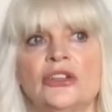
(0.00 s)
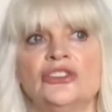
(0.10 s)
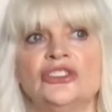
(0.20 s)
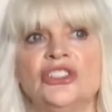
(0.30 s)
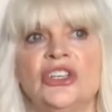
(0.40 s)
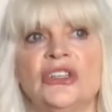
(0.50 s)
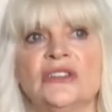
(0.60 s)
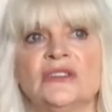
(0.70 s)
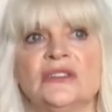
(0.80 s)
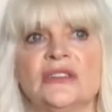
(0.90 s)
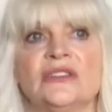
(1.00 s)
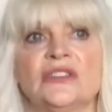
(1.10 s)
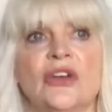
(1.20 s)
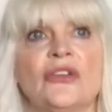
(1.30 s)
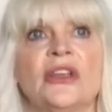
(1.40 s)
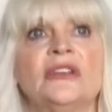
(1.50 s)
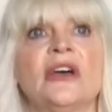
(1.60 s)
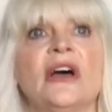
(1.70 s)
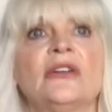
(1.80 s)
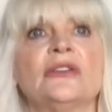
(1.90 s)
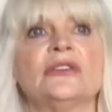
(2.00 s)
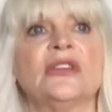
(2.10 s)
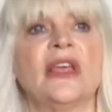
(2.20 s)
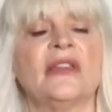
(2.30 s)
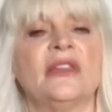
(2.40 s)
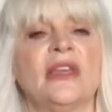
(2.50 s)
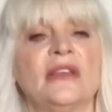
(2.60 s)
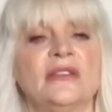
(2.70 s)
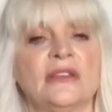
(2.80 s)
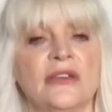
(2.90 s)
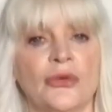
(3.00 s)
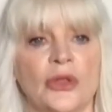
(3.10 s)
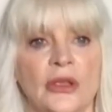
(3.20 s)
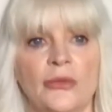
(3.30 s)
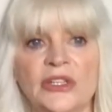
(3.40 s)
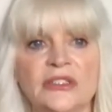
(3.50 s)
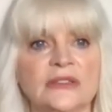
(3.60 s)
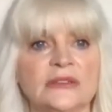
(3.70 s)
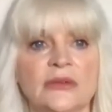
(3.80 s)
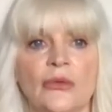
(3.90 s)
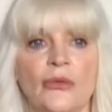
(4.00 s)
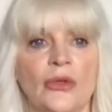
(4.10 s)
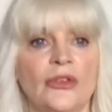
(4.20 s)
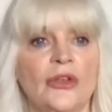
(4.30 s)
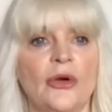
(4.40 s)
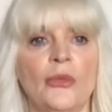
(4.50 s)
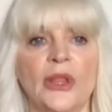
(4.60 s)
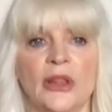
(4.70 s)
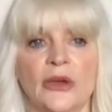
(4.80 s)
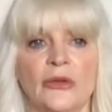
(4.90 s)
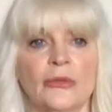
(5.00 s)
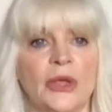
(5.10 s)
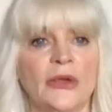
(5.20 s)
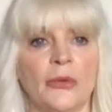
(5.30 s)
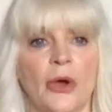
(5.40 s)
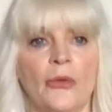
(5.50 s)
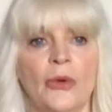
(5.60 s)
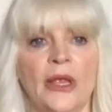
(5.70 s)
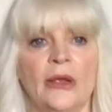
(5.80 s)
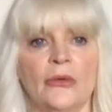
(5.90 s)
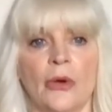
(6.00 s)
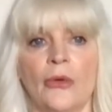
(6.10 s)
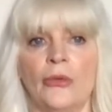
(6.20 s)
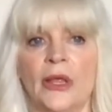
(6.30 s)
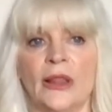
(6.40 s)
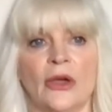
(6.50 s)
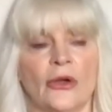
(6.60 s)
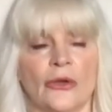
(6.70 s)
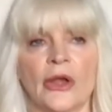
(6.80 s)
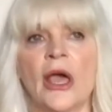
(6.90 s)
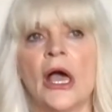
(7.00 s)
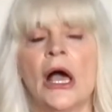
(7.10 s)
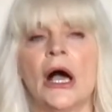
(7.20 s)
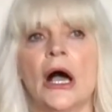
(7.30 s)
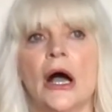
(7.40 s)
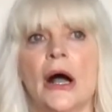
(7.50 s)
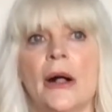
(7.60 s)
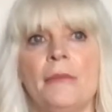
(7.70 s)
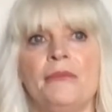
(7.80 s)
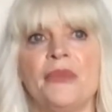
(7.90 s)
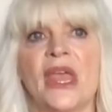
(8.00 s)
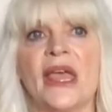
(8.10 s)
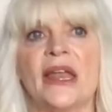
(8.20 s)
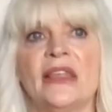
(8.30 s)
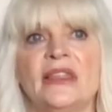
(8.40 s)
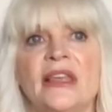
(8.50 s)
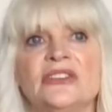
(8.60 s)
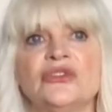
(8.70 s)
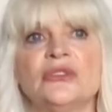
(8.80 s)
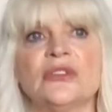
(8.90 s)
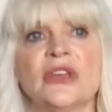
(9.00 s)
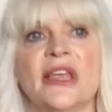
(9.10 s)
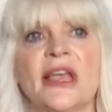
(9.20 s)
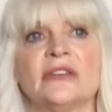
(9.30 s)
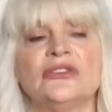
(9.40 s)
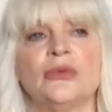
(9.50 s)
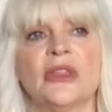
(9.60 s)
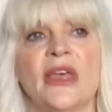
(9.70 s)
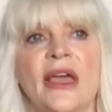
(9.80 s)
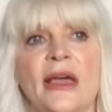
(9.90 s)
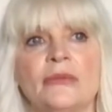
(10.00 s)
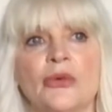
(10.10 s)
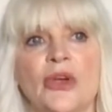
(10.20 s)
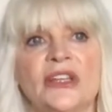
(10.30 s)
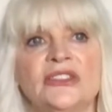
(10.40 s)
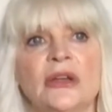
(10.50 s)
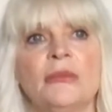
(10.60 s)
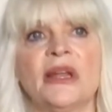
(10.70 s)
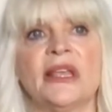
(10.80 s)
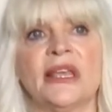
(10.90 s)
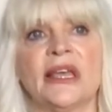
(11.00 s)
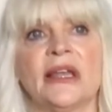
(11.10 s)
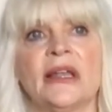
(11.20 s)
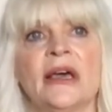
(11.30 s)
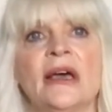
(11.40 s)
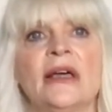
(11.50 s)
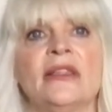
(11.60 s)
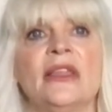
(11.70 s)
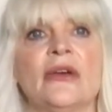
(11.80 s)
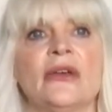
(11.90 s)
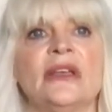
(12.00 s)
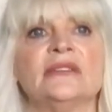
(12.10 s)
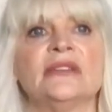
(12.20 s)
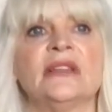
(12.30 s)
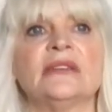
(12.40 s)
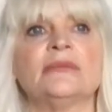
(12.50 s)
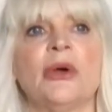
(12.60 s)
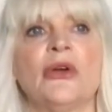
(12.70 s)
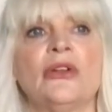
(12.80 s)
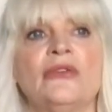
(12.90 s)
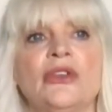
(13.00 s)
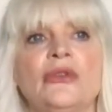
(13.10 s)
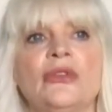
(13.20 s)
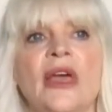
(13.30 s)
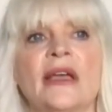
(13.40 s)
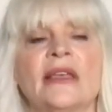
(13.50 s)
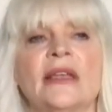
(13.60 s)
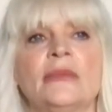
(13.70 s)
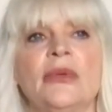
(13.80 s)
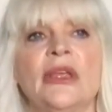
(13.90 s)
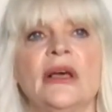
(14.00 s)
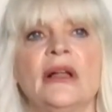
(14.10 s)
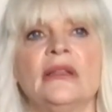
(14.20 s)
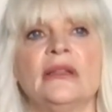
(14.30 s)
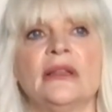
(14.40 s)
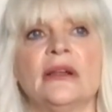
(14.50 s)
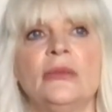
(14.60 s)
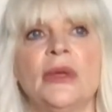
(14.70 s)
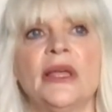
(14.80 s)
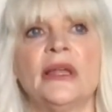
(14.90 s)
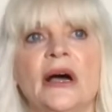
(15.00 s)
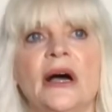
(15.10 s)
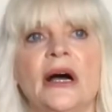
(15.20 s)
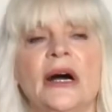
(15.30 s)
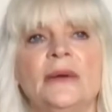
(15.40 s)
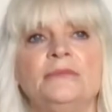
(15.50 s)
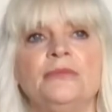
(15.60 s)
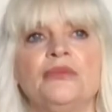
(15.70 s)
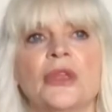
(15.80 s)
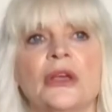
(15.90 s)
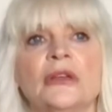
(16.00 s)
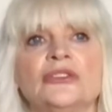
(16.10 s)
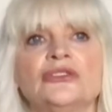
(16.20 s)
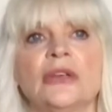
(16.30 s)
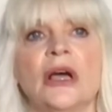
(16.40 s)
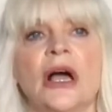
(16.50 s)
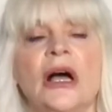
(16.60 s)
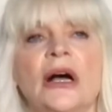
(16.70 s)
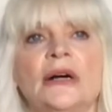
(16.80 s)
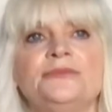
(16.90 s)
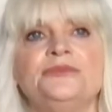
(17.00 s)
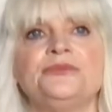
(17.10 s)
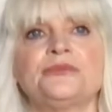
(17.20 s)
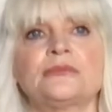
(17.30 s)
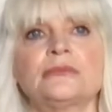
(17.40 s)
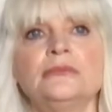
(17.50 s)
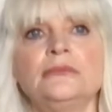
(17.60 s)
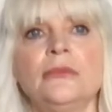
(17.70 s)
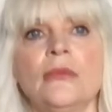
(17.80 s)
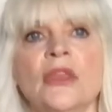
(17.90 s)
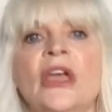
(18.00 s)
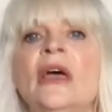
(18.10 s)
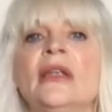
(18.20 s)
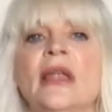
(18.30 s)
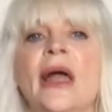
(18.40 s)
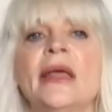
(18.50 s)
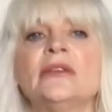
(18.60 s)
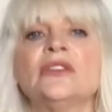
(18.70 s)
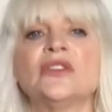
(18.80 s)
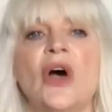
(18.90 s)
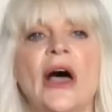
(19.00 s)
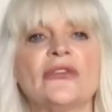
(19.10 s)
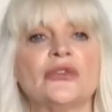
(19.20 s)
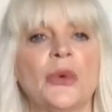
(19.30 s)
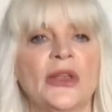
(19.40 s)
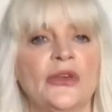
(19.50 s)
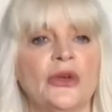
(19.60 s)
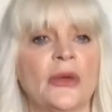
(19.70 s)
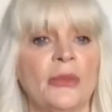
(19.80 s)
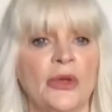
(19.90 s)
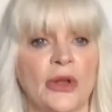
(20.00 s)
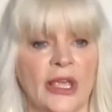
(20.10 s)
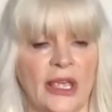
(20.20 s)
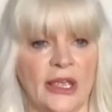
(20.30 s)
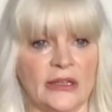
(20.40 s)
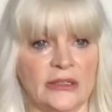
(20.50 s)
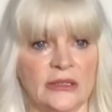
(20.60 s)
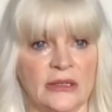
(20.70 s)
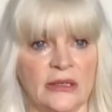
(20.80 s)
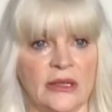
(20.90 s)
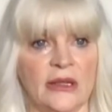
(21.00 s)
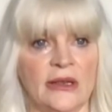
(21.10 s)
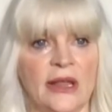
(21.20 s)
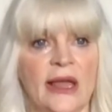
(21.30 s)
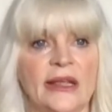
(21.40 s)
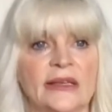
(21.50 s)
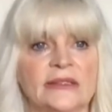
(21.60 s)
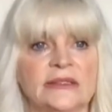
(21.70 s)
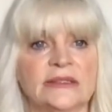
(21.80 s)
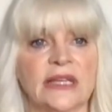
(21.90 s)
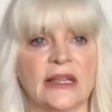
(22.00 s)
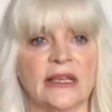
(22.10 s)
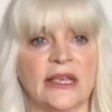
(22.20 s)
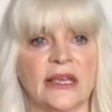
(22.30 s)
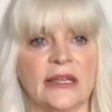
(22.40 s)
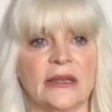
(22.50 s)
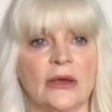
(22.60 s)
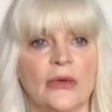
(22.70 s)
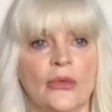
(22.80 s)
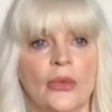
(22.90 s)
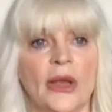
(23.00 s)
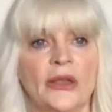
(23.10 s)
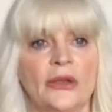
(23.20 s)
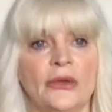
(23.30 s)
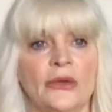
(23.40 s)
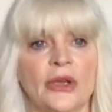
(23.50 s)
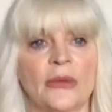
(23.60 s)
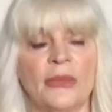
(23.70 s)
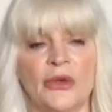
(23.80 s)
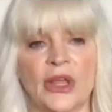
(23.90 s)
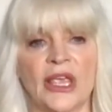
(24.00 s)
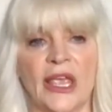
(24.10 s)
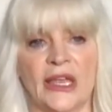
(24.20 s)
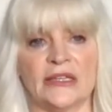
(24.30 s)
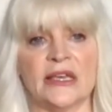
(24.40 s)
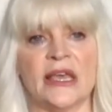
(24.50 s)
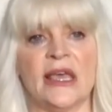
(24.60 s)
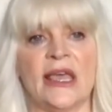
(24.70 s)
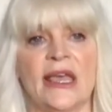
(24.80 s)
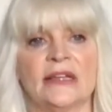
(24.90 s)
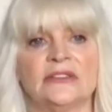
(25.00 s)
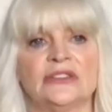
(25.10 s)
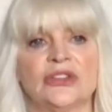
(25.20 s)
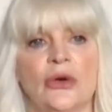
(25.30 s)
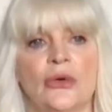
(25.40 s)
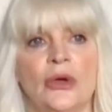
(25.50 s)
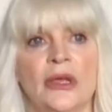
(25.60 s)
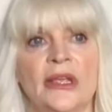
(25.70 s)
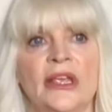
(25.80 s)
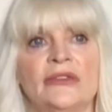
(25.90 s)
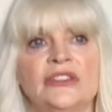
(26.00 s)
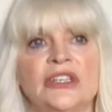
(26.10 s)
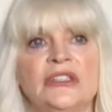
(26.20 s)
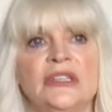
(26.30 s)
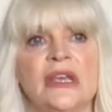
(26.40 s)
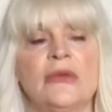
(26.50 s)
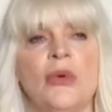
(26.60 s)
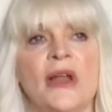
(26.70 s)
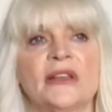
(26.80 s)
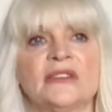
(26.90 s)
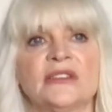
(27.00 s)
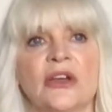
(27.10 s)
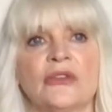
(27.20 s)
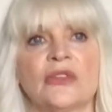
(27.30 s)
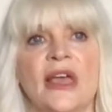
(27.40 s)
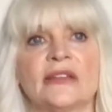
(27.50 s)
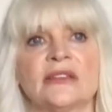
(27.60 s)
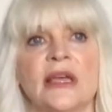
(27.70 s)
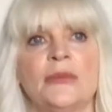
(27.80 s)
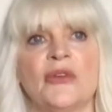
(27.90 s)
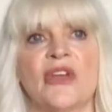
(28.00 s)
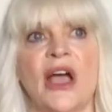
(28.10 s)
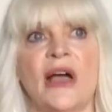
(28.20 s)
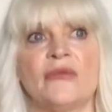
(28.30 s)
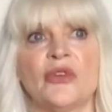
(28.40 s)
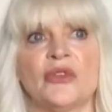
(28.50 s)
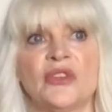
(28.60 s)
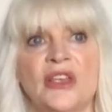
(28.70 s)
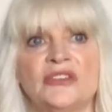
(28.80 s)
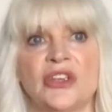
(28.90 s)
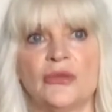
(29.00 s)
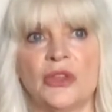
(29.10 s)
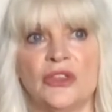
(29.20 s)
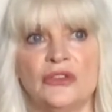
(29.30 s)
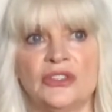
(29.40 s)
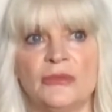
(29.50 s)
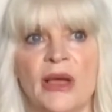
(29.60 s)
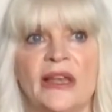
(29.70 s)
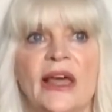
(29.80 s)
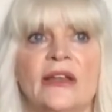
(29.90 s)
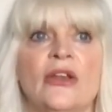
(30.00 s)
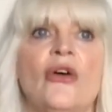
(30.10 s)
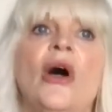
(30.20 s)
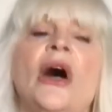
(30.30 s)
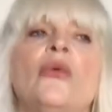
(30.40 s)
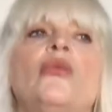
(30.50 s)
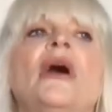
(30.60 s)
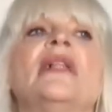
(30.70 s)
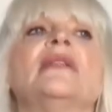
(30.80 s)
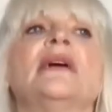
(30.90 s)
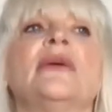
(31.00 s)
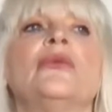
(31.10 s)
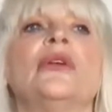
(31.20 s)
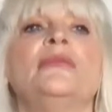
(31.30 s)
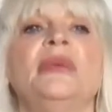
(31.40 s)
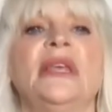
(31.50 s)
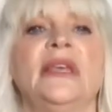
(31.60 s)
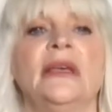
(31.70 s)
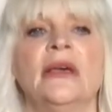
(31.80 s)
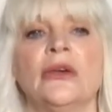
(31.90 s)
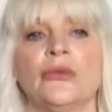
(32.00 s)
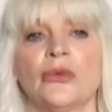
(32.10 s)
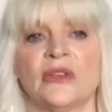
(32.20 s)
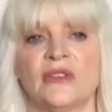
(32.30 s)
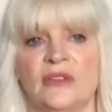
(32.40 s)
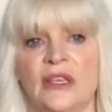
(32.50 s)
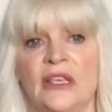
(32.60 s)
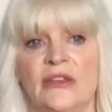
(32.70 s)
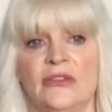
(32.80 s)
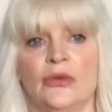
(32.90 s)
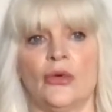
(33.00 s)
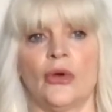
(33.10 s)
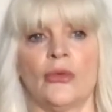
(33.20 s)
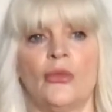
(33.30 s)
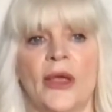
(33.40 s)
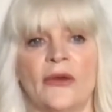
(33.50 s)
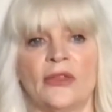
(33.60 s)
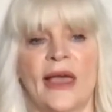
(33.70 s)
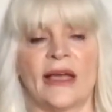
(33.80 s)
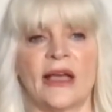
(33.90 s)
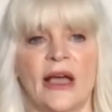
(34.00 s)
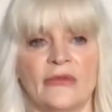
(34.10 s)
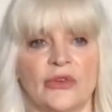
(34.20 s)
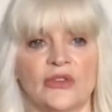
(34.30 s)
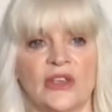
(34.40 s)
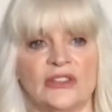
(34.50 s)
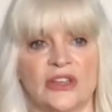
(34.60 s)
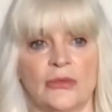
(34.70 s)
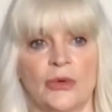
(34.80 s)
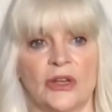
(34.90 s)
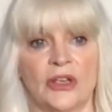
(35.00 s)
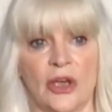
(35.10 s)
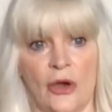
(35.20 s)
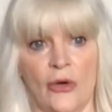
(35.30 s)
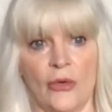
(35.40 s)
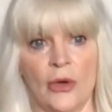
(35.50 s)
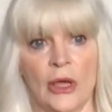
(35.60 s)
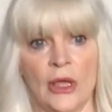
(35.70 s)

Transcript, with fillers: she is starting to understand things differently, which is, you know, we learn, we grow, we grow, we learn. Um, and I think she was looking at you with admiration, but again, there is this part of you that can be a little bit um, uh, not as soft when you communicate, not as delicate when you communicate. And so if she did want to start that type of conversation with you, she might not know how well it would be received or where that conversation would go.